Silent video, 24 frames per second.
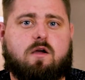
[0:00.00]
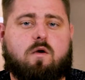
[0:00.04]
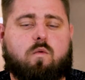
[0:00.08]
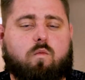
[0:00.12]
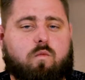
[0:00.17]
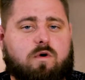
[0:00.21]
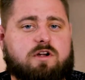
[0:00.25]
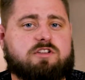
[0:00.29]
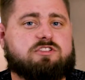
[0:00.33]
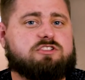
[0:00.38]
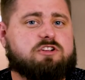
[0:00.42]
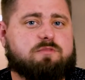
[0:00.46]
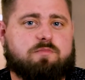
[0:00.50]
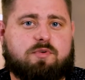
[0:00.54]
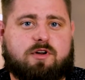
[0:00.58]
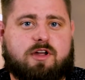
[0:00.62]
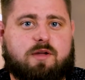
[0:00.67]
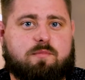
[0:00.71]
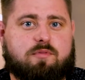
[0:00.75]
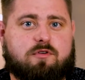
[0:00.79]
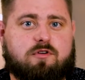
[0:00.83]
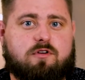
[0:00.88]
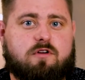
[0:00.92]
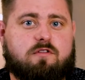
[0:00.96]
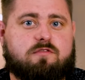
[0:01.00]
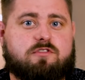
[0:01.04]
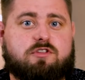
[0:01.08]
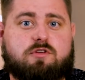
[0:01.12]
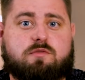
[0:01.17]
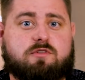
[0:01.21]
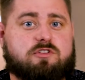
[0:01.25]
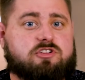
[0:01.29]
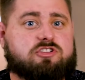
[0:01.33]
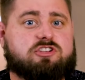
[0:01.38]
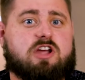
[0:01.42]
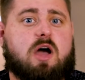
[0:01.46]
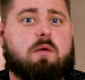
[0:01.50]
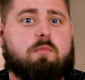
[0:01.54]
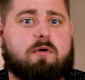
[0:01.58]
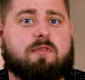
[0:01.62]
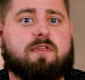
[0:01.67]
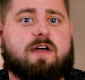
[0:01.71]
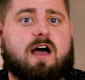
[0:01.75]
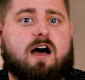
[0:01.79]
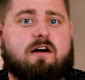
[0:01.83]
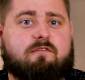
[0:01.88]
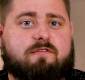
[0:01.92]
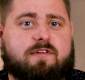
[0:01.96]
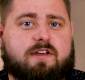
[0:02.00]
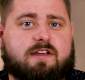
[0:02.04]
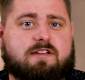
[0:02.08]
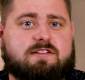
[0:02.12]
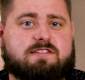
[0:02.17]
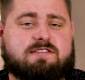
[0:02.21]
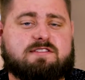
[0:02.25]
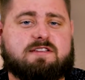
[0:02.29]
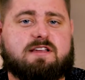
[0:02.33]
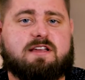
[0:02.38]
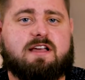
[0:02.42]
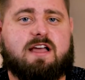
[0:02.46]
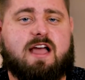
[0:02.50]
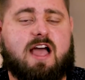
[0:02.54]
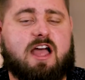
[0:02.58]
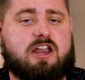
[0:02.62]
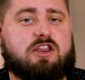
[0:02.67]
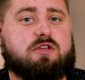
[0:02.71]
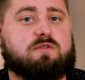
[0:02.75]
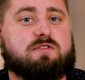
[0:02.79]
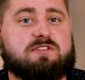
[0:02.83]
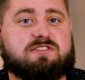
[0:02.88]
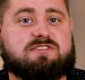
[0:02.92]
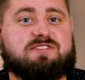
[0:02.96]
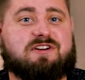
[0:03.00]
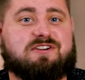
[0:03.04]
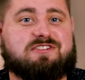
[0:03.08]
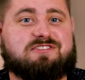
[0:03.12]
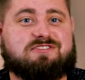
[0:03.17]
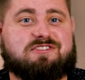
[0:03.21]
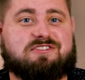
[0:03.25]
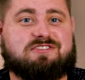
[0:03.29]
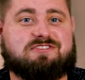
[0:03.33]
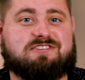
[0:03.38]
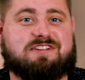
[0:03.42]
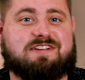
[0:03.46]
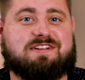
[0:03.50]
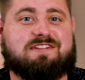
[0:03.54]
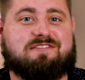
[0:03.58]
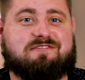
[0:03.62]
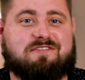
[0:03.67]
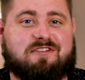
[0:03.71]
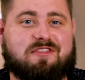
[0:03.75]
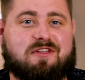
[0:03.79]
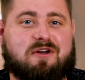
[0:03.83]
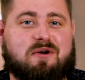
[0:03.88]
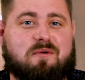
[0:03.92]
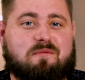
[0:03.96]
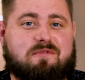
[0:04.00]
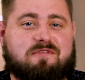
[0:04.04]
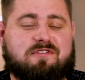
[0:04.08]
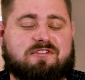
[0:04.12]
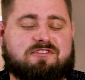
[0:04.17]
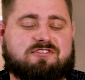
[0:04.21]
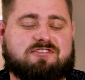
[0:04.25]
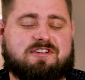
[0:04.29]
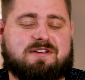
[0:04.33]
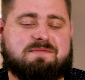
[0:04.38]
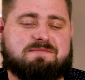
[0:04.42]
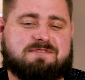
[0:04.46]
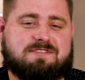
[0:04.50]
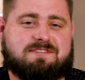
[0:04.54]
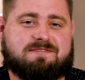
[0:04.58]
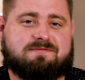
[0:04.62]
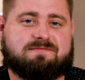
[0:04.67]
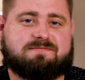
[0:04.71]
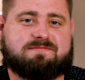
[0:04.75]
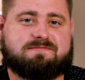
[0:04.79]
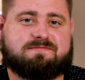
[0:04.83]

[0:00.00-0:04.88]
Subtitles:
Once you're pre-approved, you can shop with confidence and you can start searching for the home of your dreams.